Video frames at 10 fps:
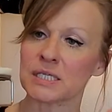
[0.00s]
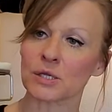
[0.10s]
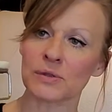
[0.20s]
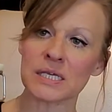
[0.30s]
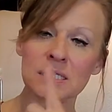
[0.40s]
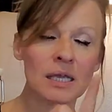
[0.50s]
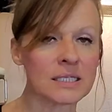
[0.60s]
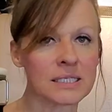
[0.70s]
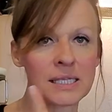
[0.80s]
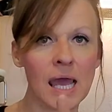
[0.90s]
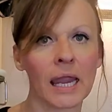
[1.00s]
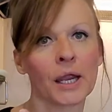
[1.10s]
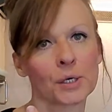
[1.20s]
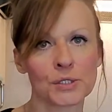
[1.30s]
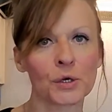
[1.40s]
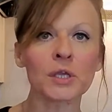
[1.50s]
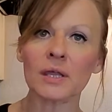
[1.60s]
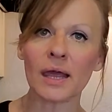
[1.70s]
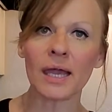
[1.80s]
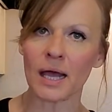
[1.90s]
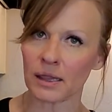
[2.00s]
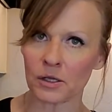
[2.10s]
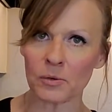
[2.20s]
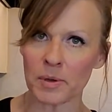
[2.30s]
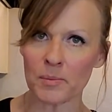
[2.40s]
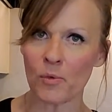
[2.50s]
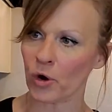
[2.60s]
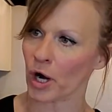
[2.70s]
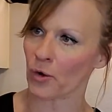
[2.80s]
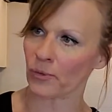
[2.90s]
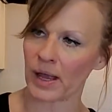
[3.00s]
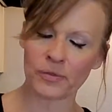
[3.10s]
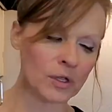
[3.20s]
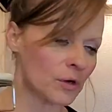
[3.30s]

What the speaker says: So this lets the air circulate a little bit more around the